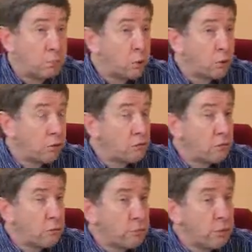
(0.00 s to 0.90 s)

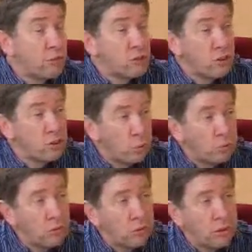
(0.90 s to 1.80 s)
But privacy is
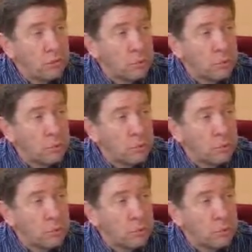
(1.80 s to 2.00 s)
one thing,